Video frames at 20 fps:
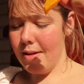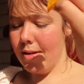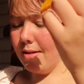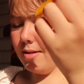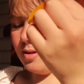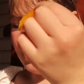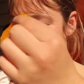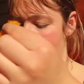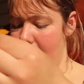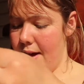
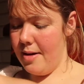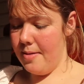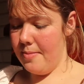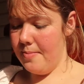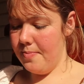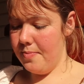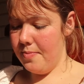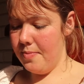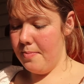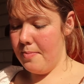the
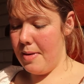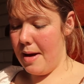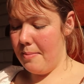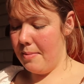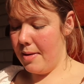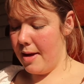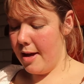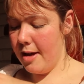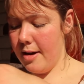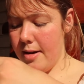
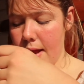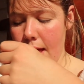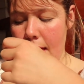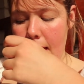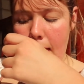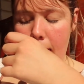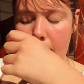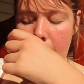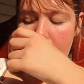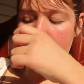pumpkin,
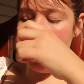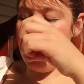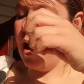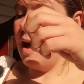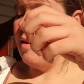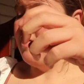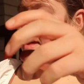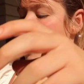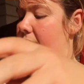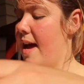
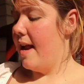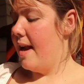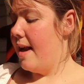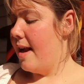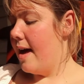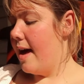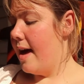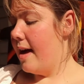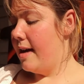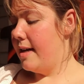and then
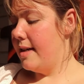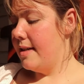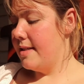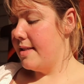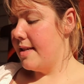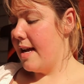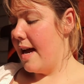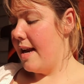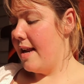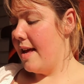
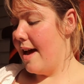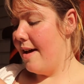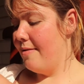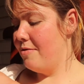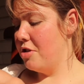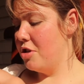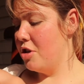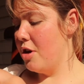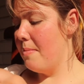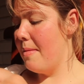inside here I've
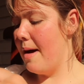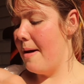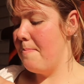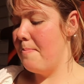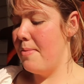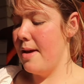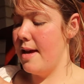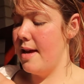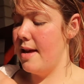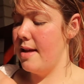just got my
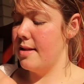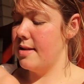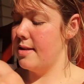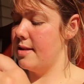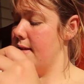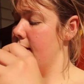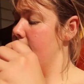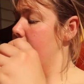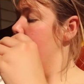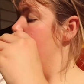
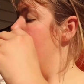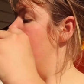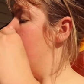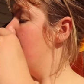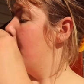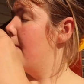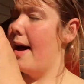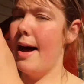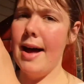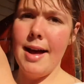beans,
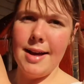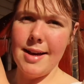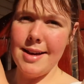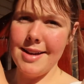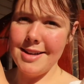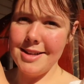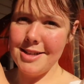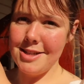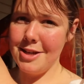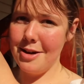my
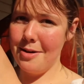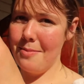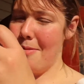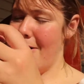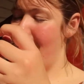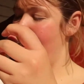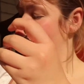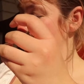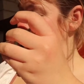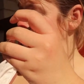
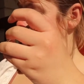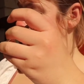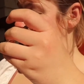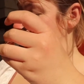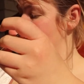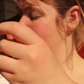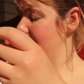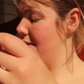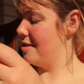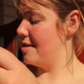
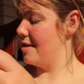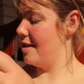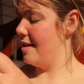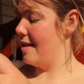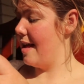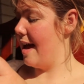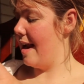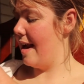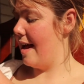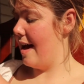tomatoes
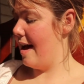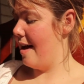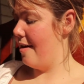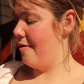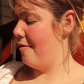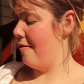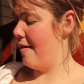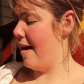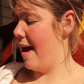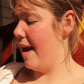that I
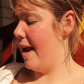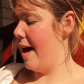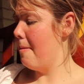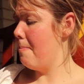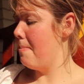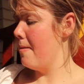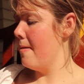fried up